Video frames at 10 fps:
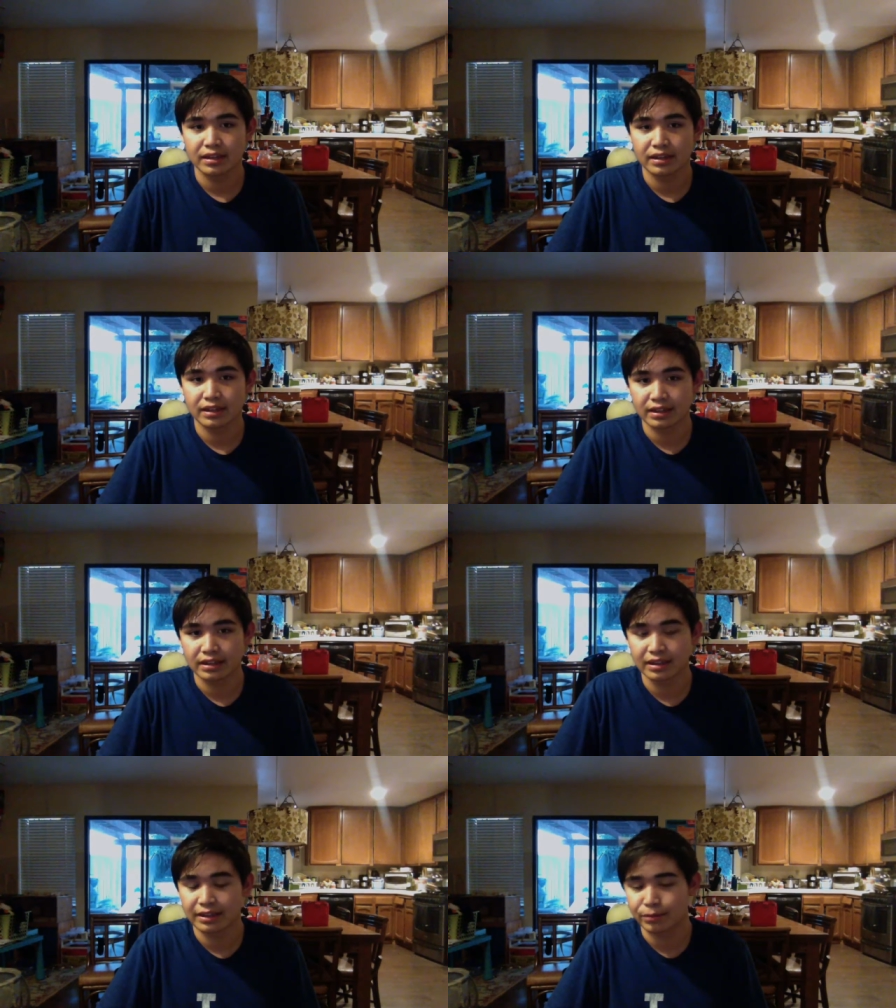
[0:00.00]
uh,
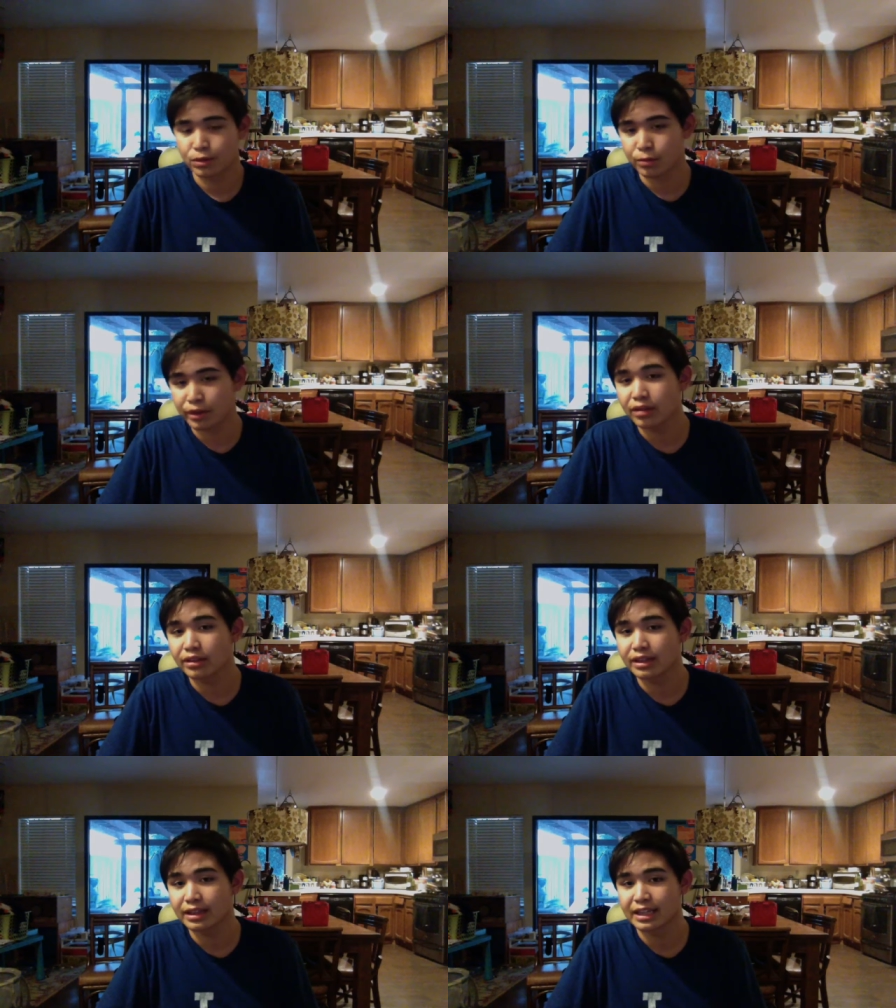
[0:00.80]
the, the
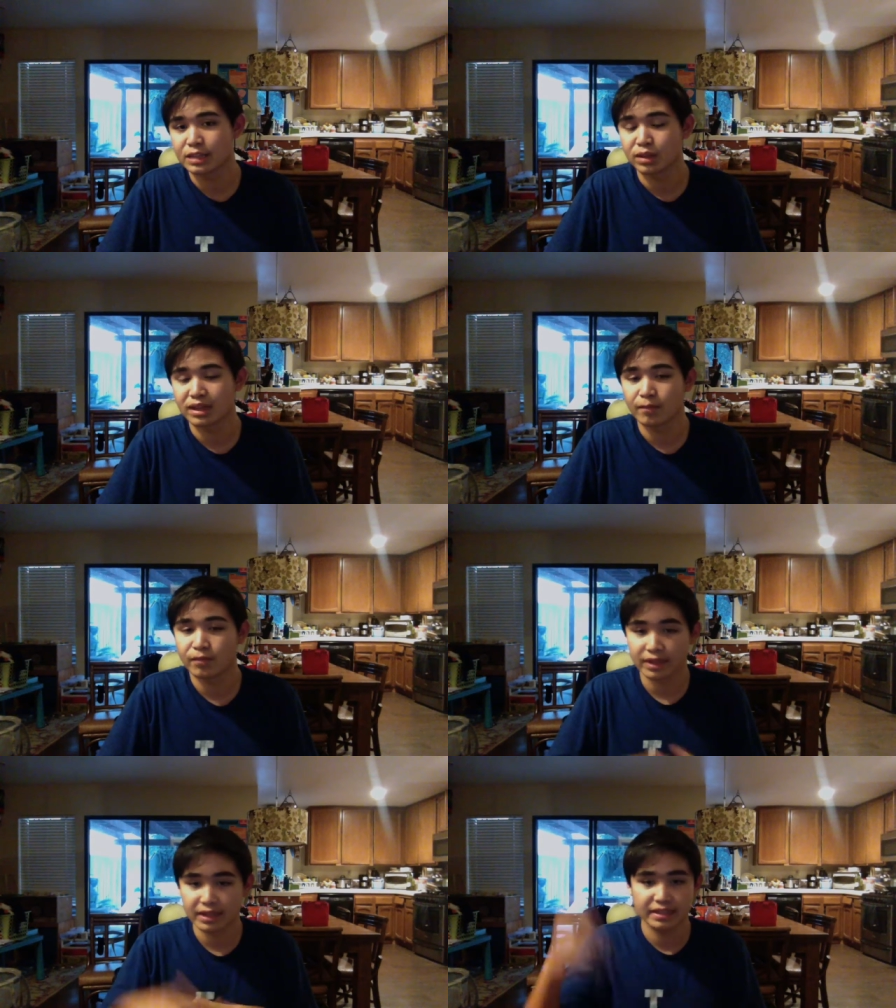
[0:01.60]
real let's play
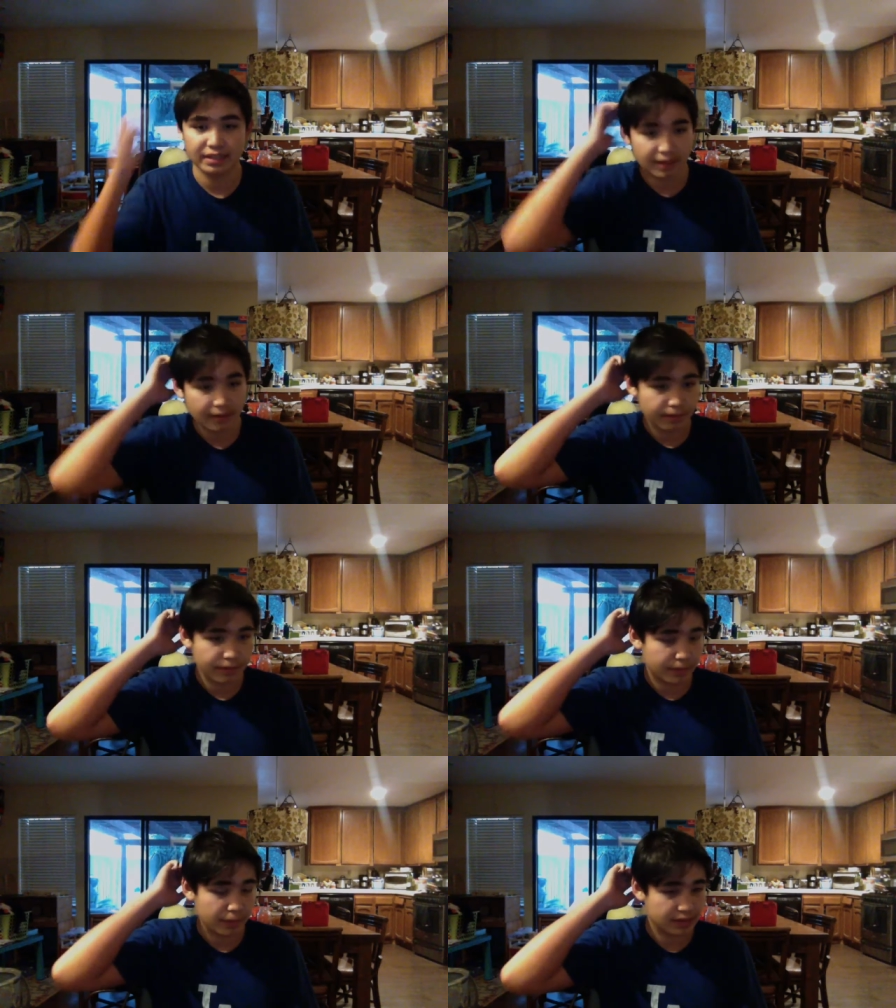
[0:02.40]
is gonna
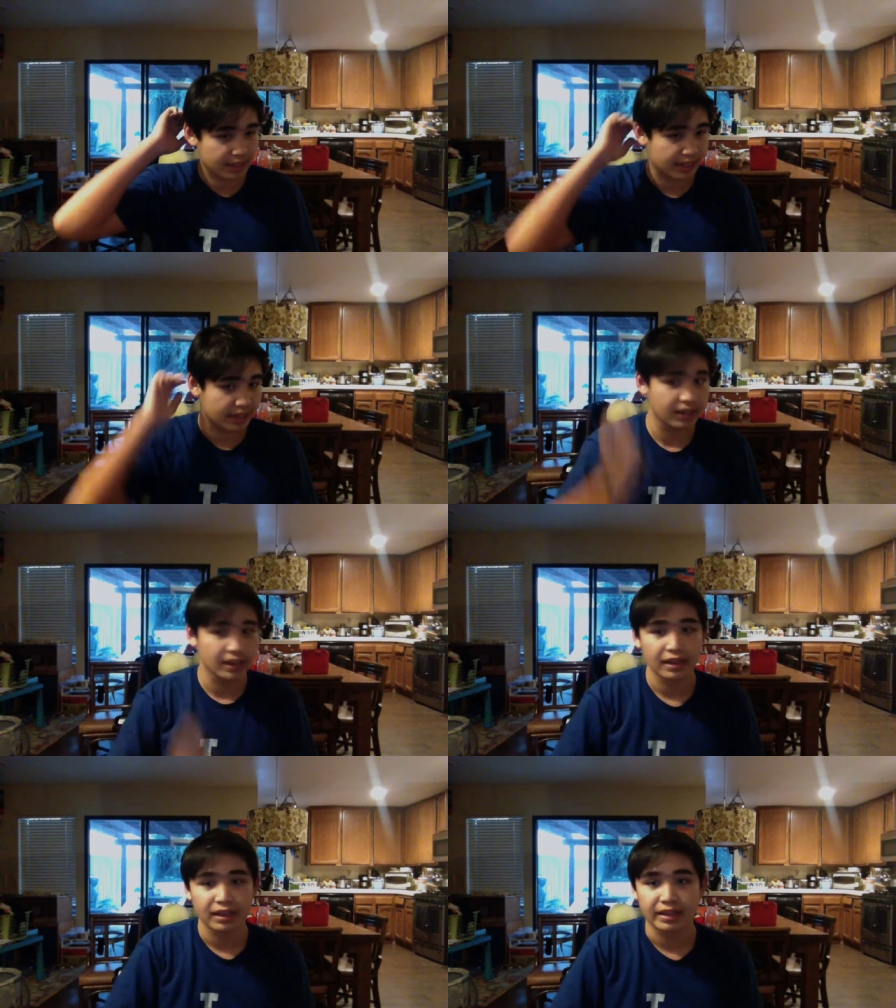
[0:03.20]
be posted like
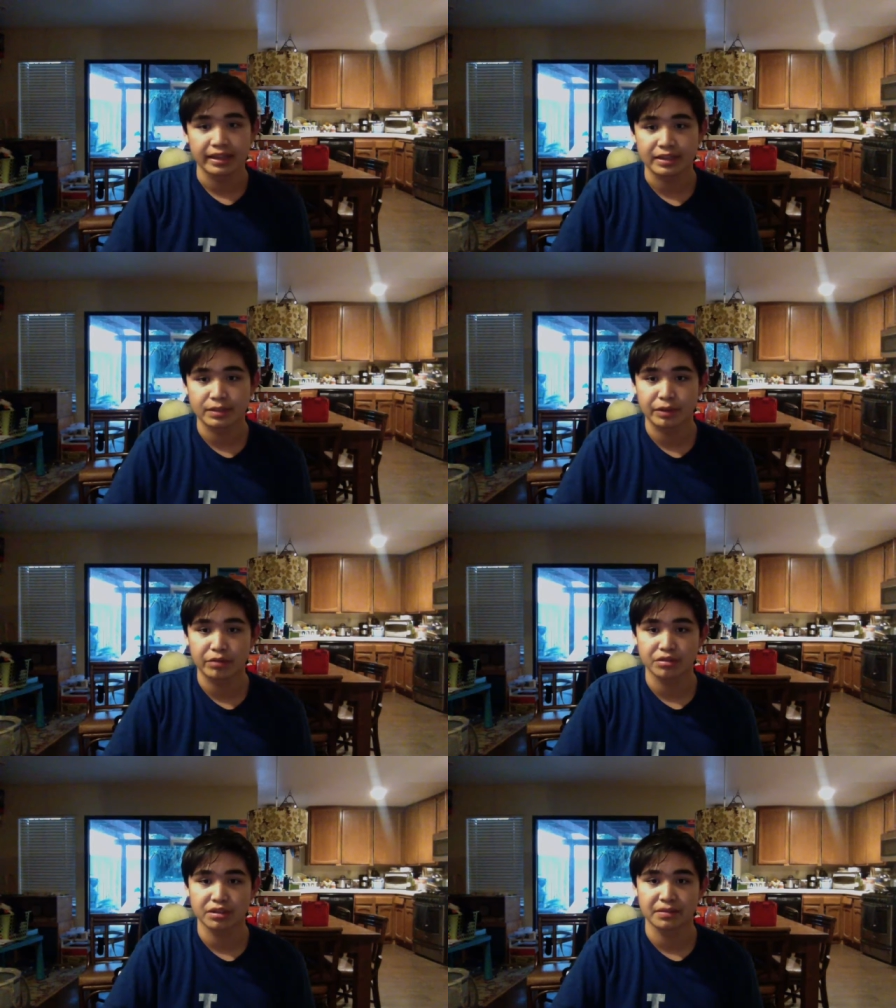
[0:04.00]
next
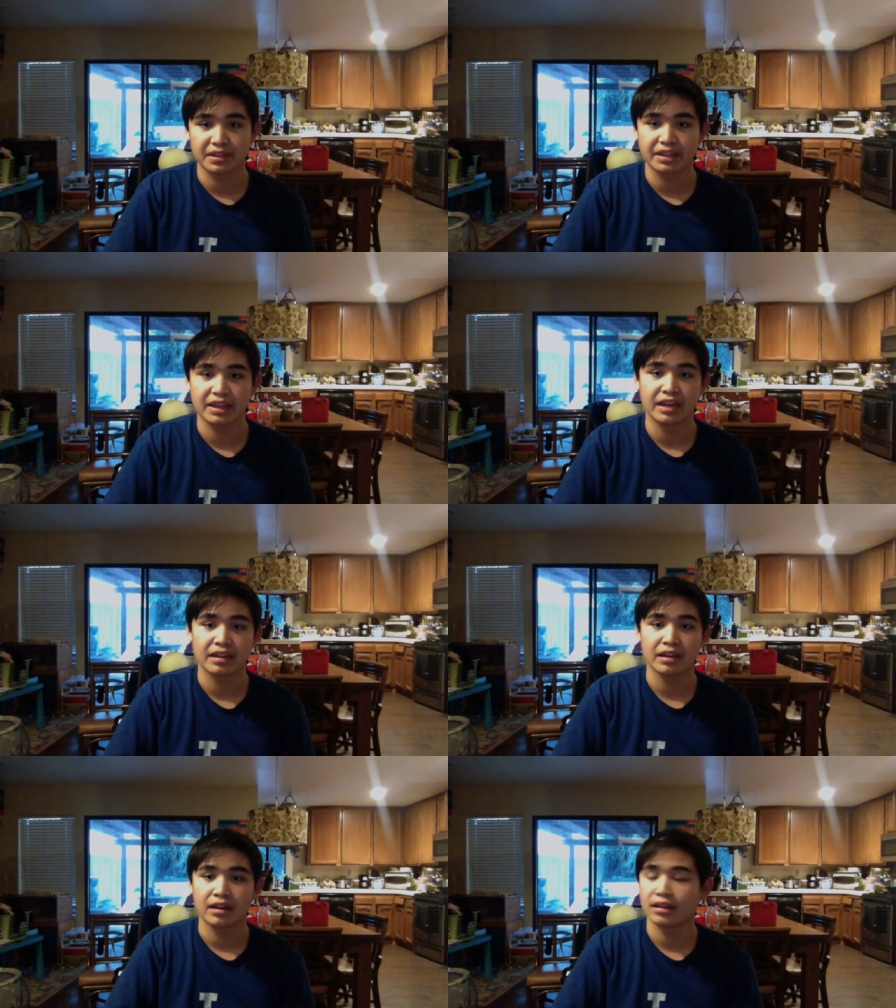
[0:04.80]
week or something like that.